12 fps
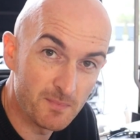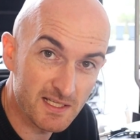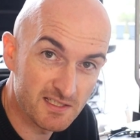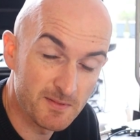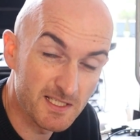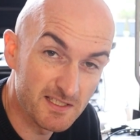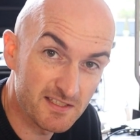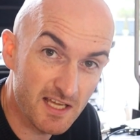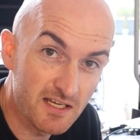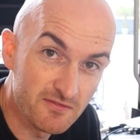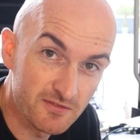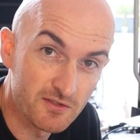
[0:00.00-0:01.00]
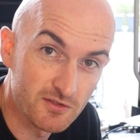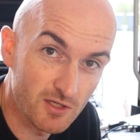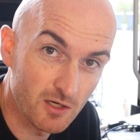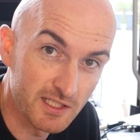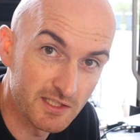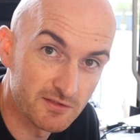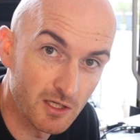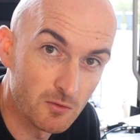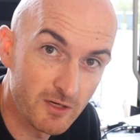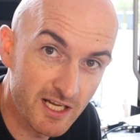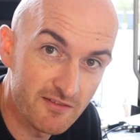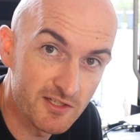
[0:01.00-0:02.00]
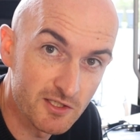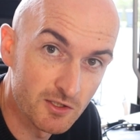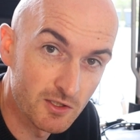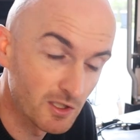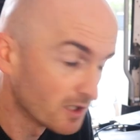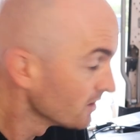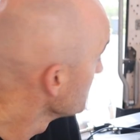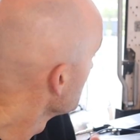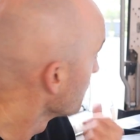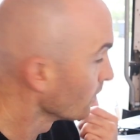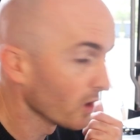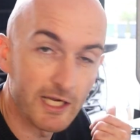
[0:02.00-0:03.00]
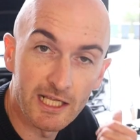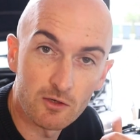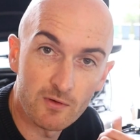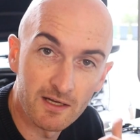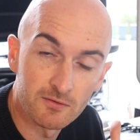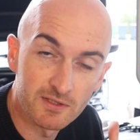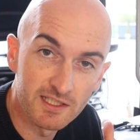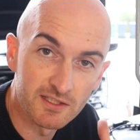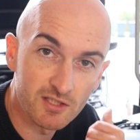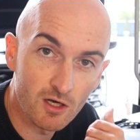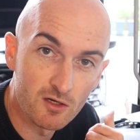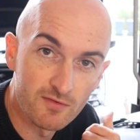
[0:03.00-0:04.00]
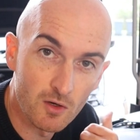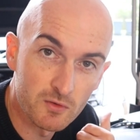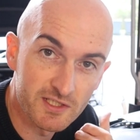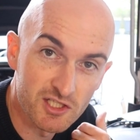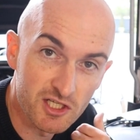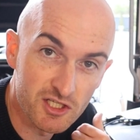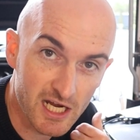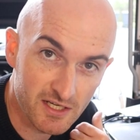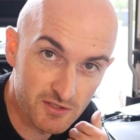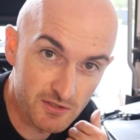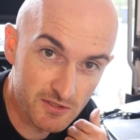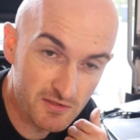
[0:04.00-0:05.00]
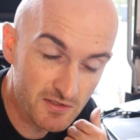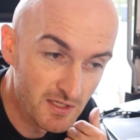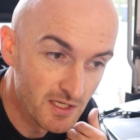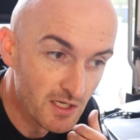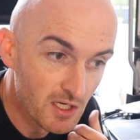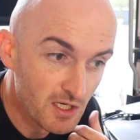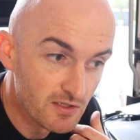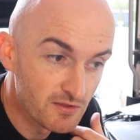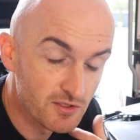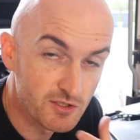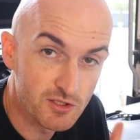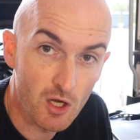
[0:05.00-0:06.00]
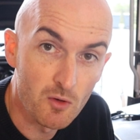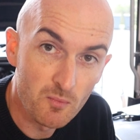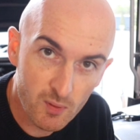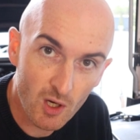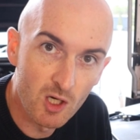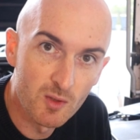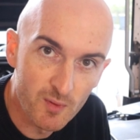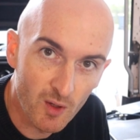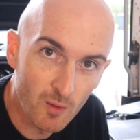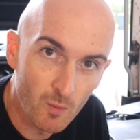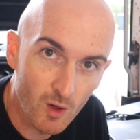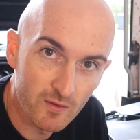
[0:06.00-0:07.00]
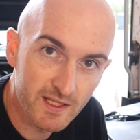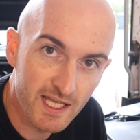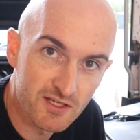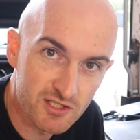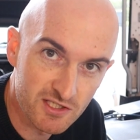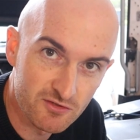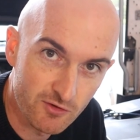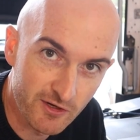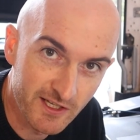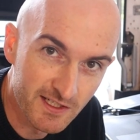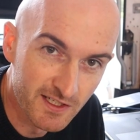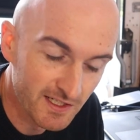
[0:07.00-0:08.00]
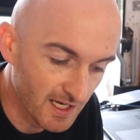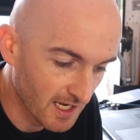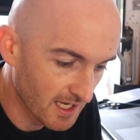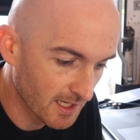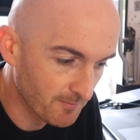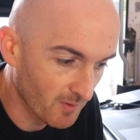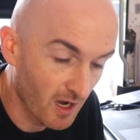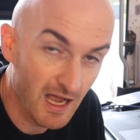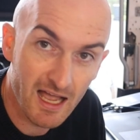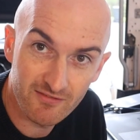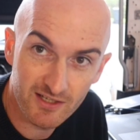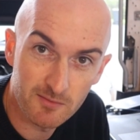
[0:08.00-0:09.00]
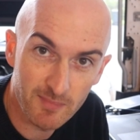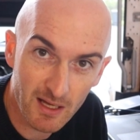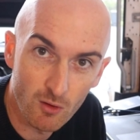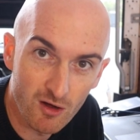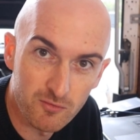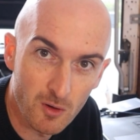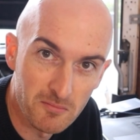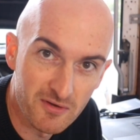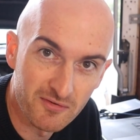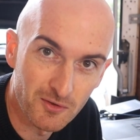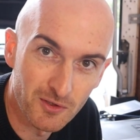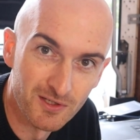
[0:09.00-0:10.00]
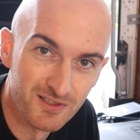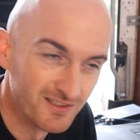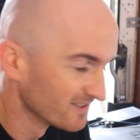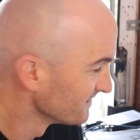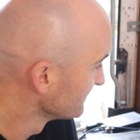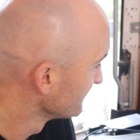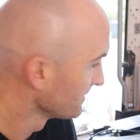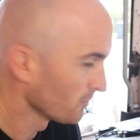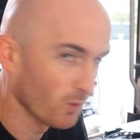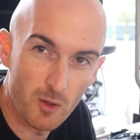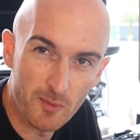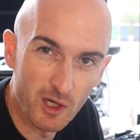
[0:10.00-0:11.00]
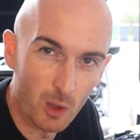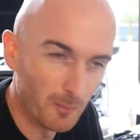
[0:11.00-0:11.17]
better be safe than sorry. So whenever you're working around these high voltage injectors, don't probe them while the engine's running. Um, I have had a bout off one before, woke me